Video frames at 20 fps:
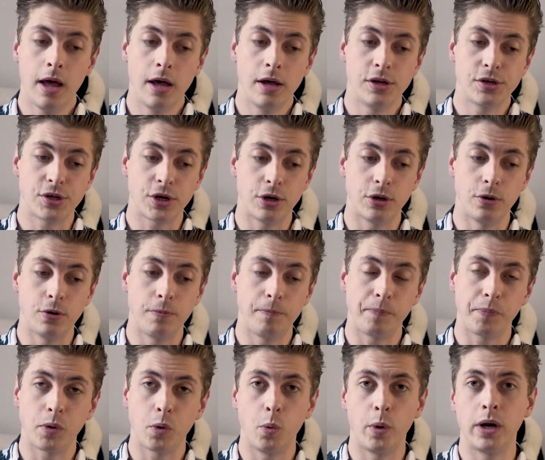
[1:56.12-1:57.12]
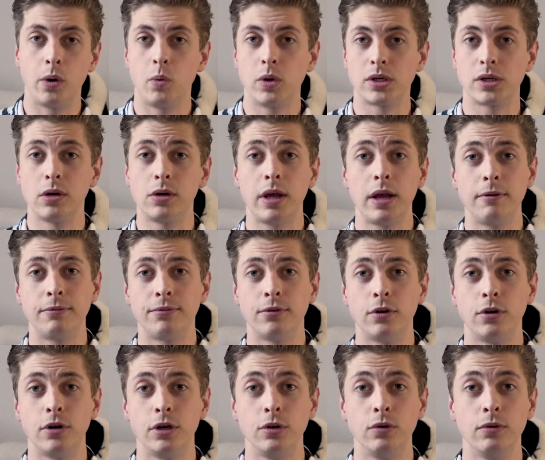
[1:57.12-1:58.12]
So when I was looking
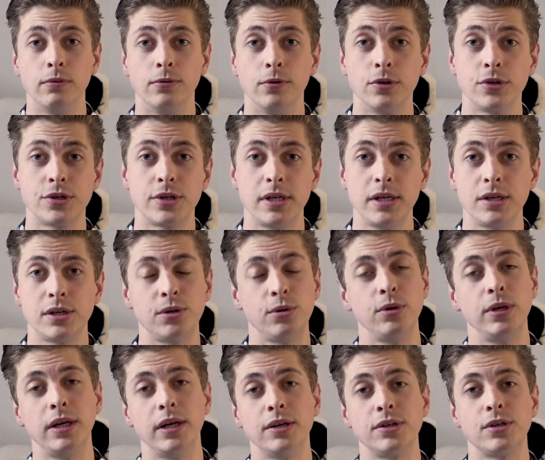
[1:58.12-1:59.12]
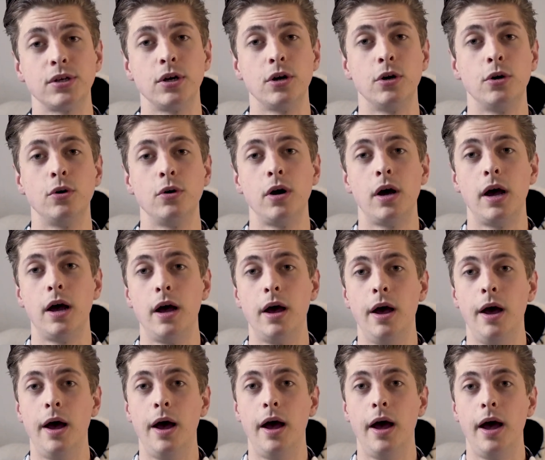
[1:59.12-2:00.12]
for universities 2 years ago,
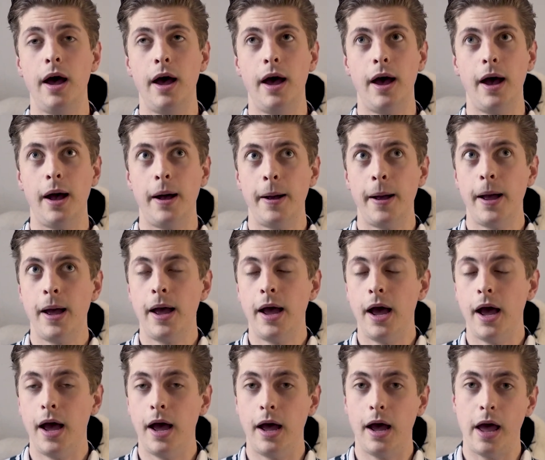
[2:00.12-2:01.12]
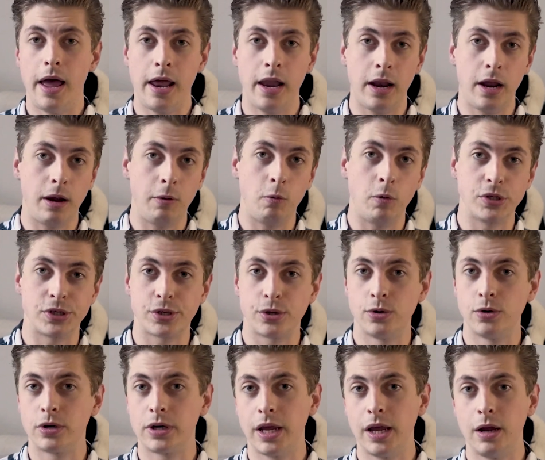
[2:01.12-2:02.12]
and I was
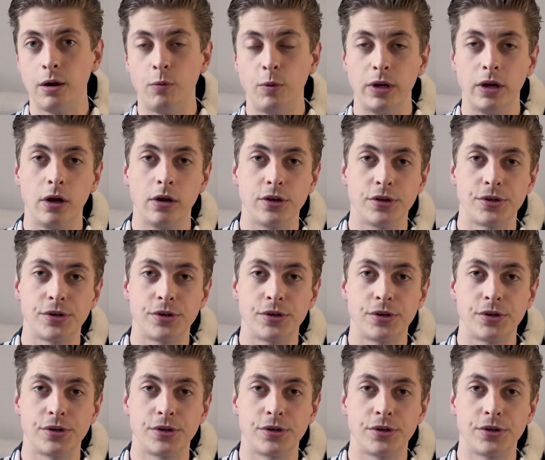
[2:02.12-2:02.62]
talking with other